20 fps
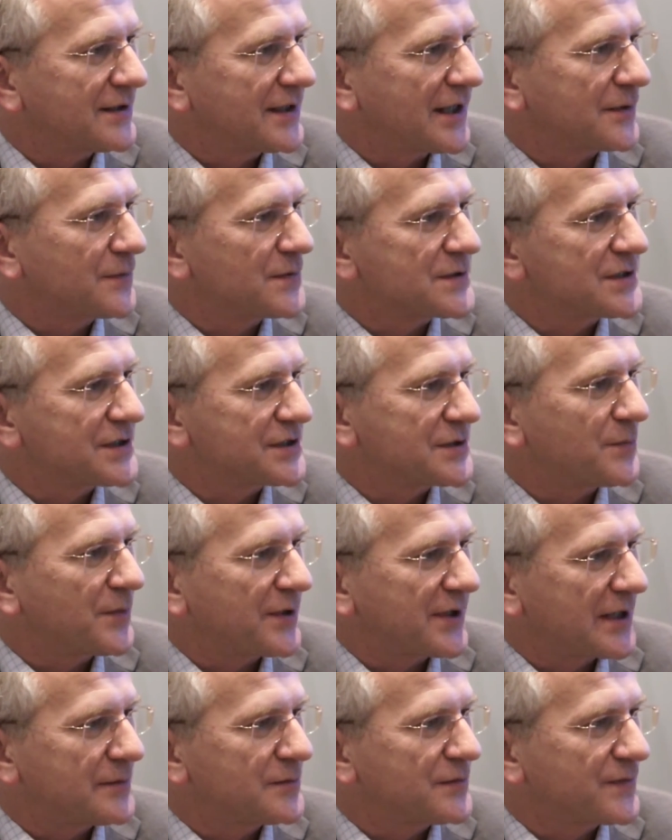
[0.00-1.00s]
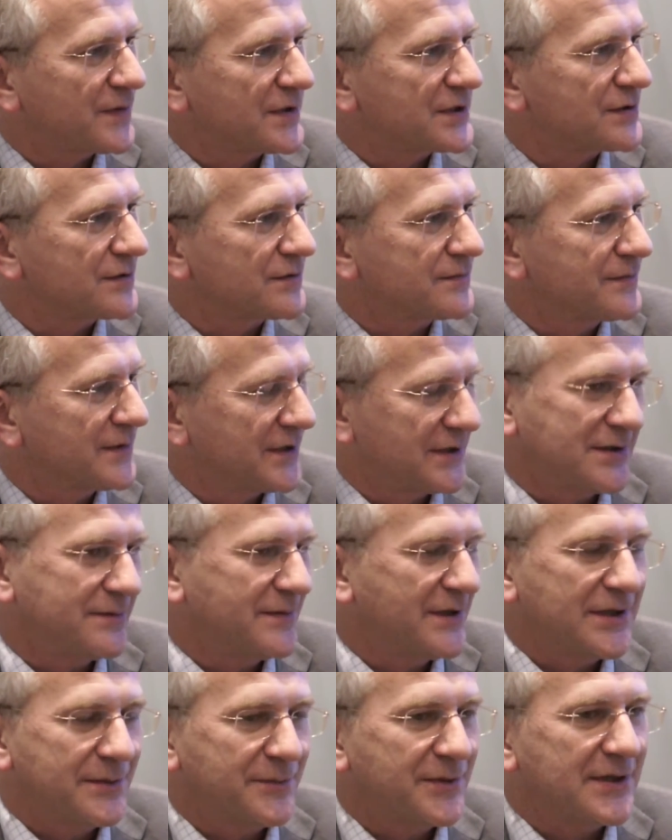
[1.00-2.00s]
acquisition became official
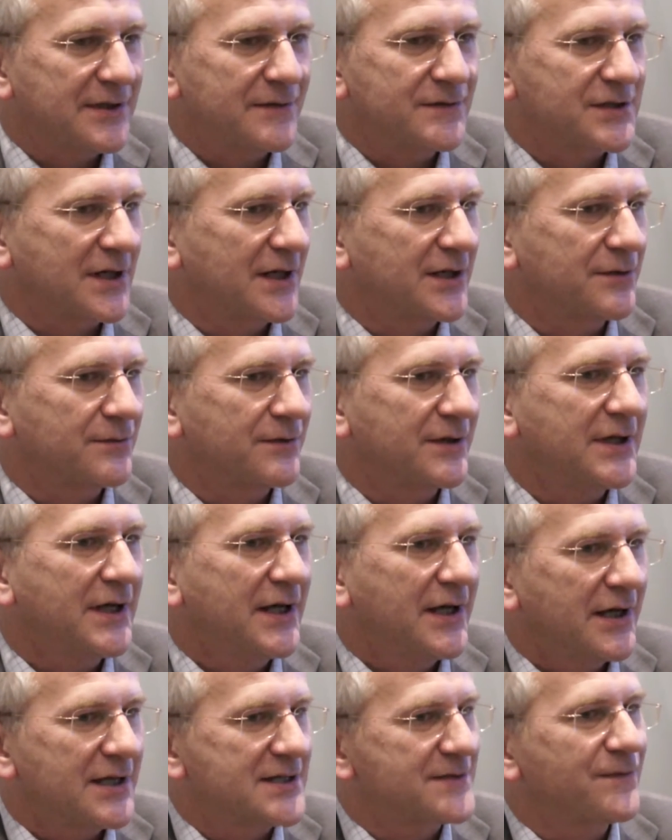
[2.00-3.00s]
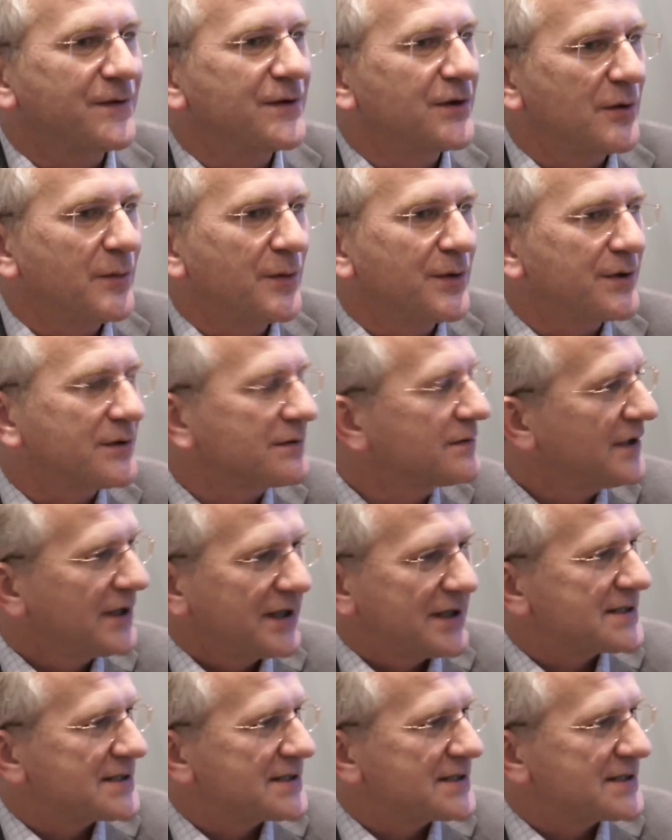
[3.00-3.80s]
in the middle of January is phenomenal.